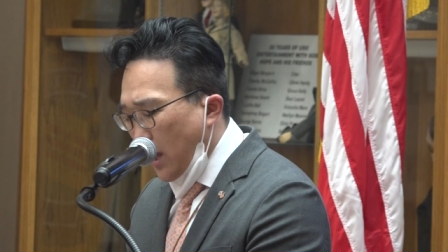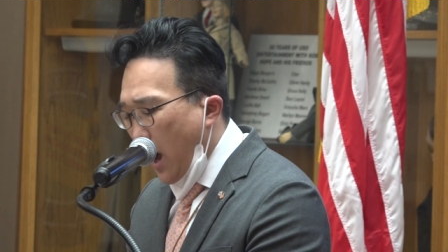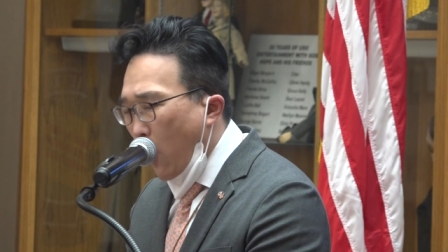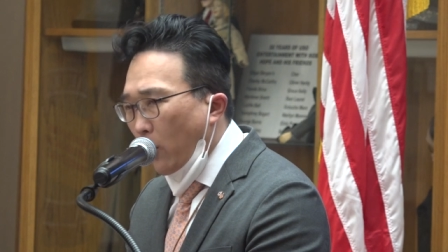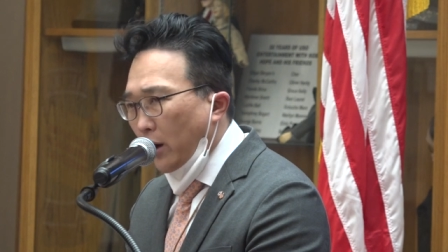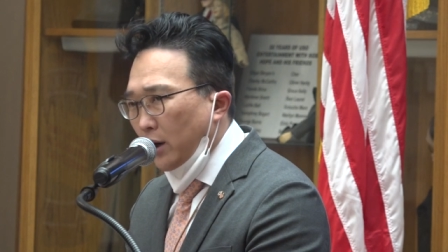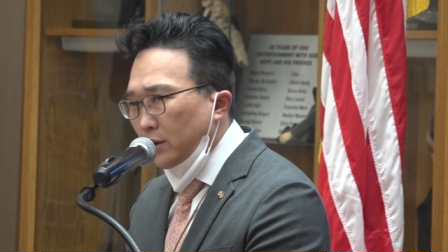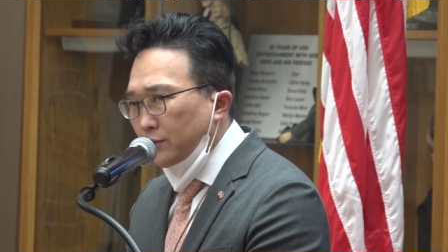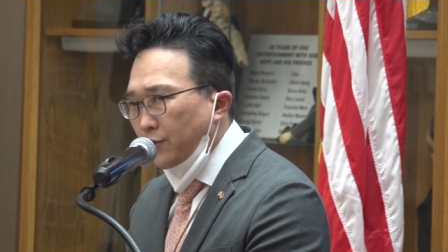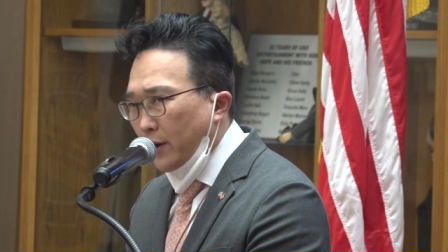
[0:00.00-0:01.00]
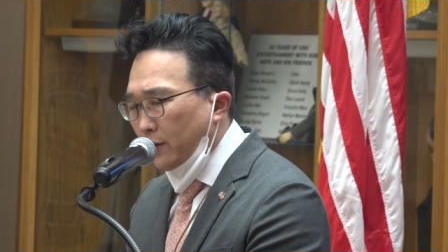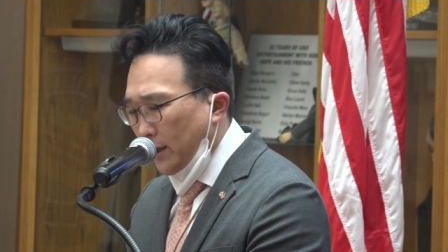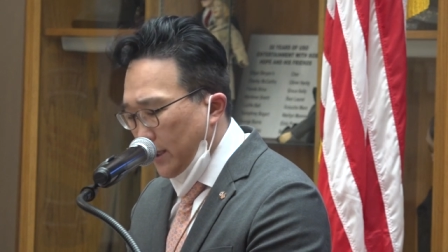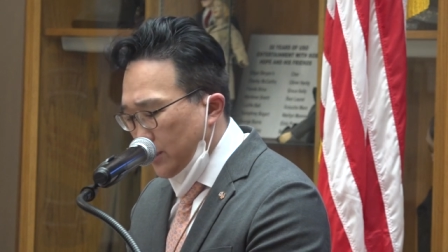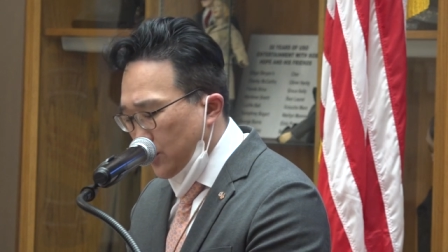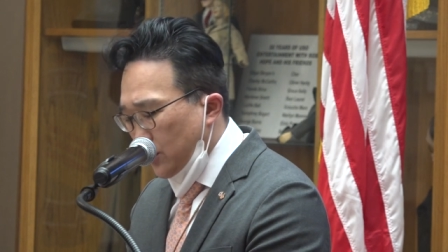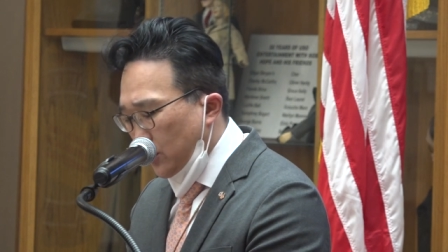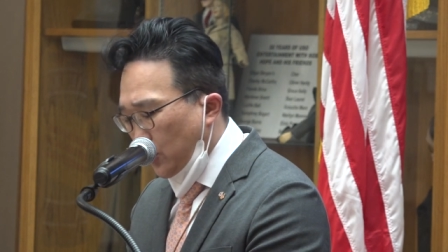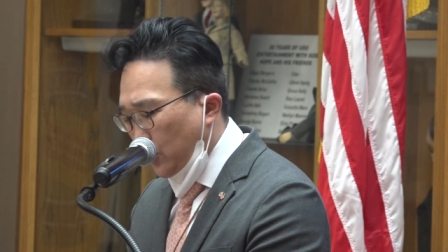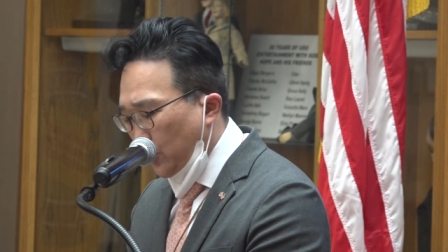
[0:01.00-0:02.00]
our privilege
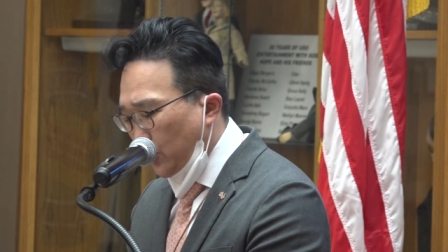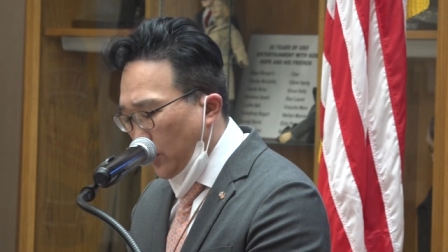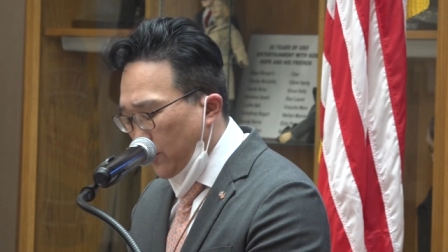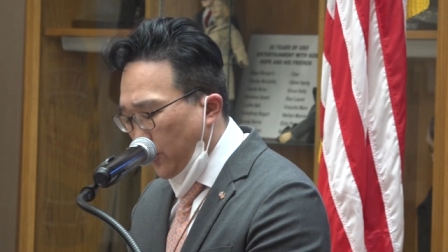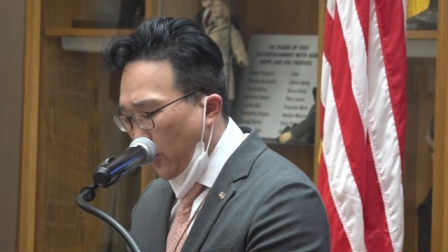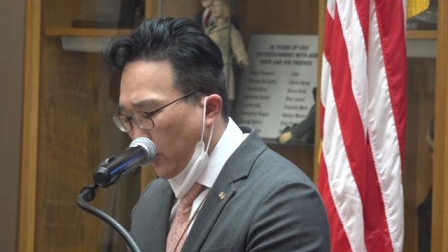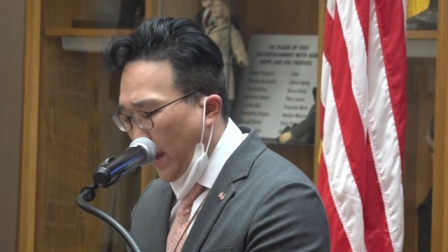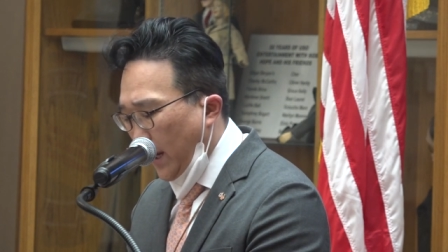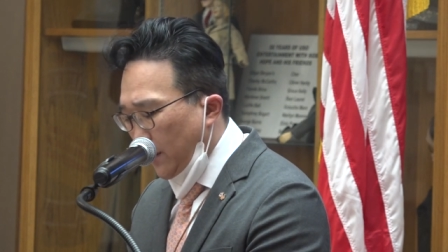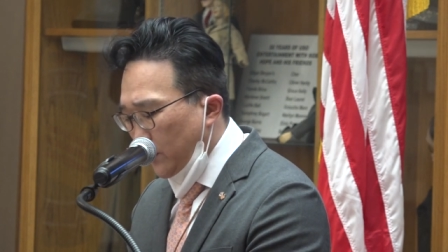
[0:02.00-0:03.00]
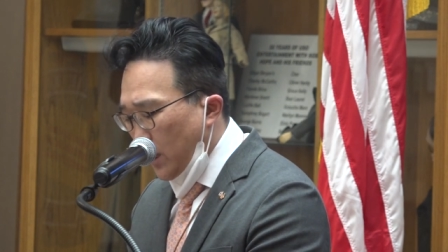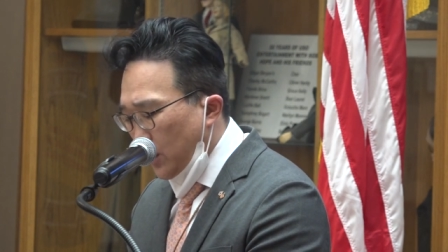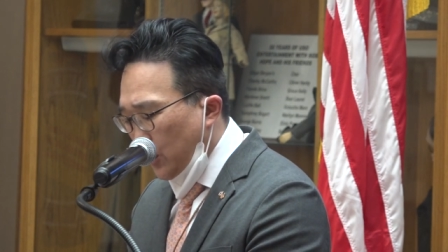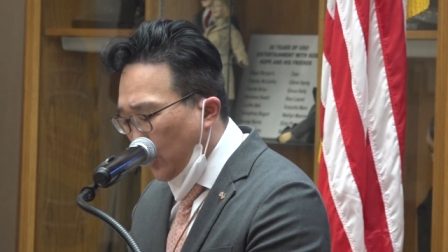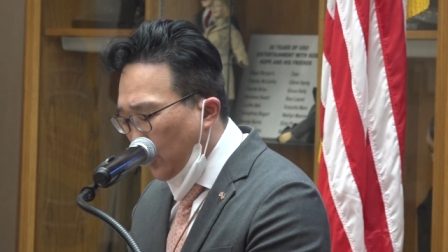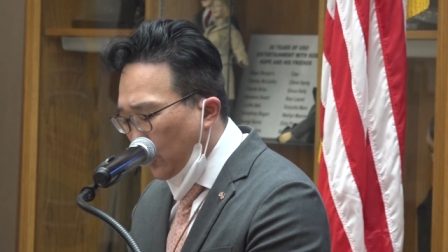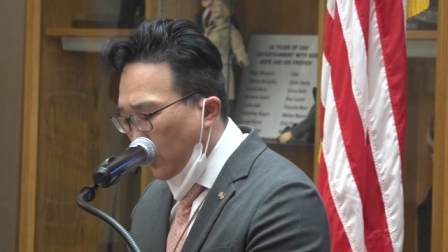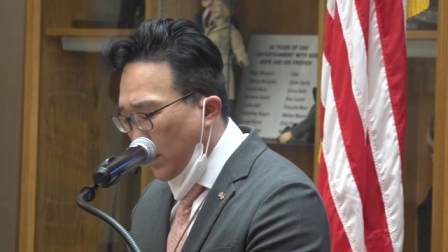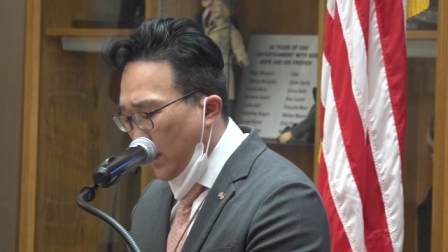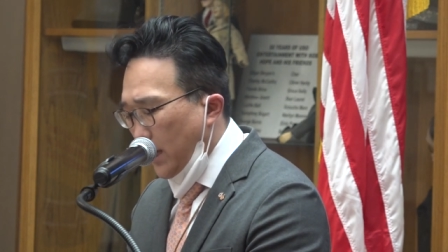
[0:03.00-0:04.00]
to proclaim
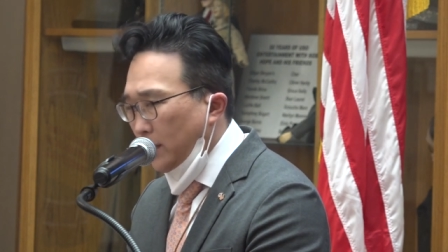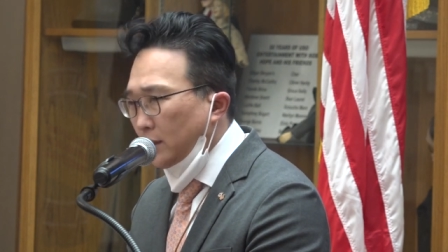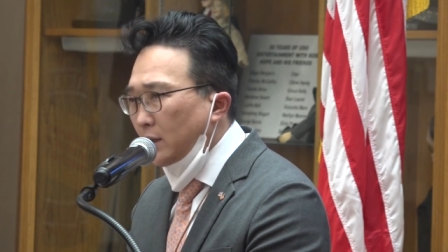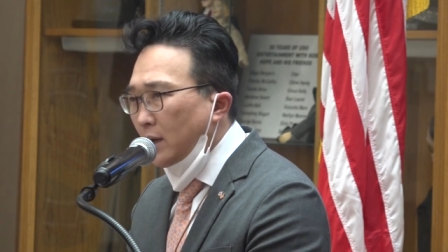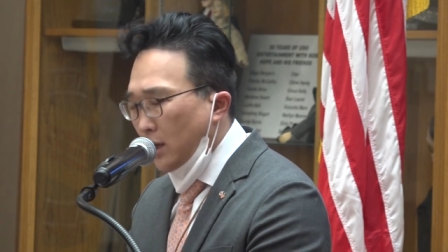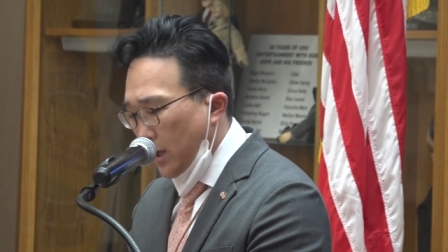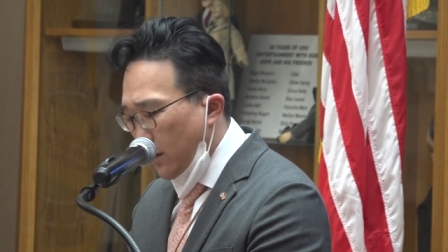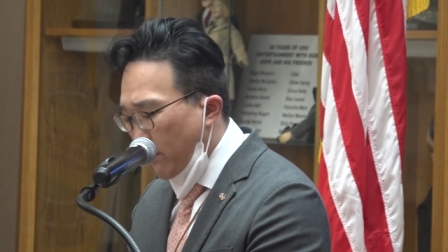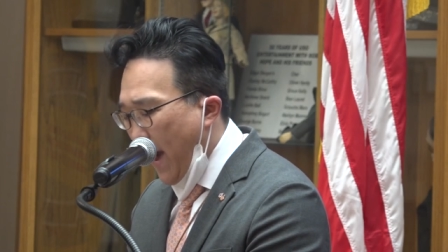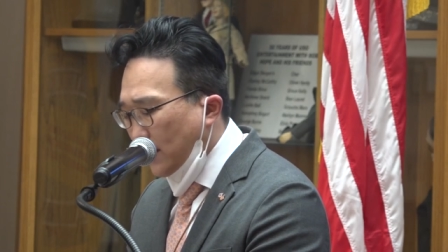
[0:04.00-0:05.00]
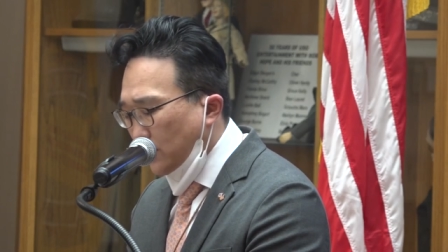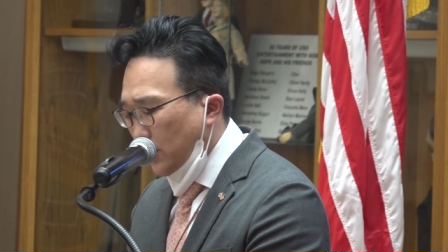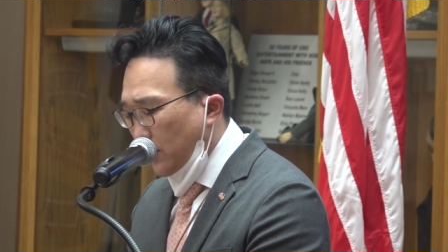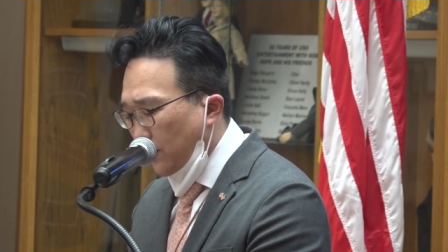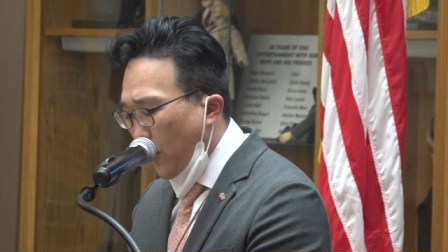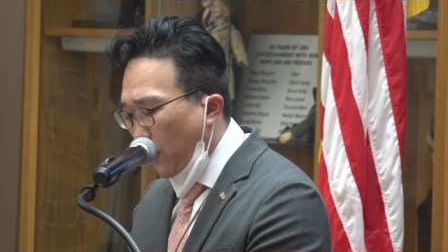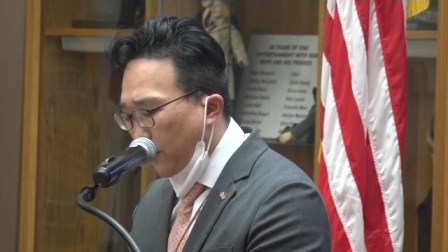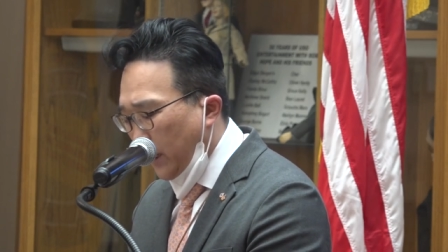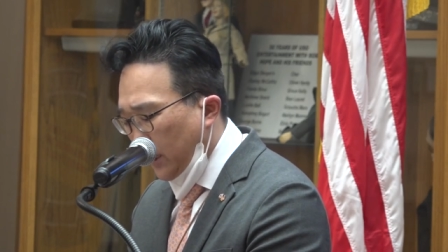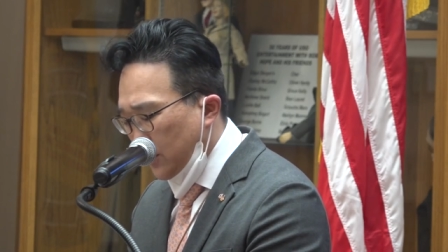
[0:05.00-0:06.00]
you an ambassador for
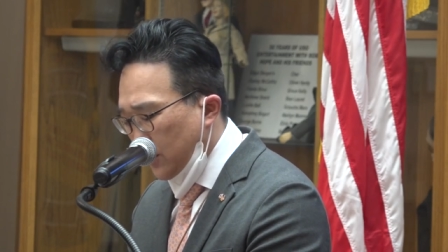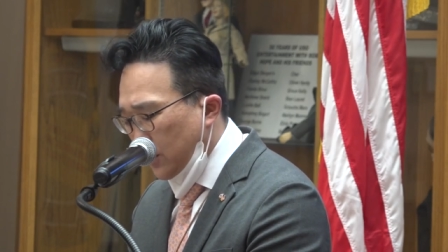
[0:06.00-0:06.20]
peace.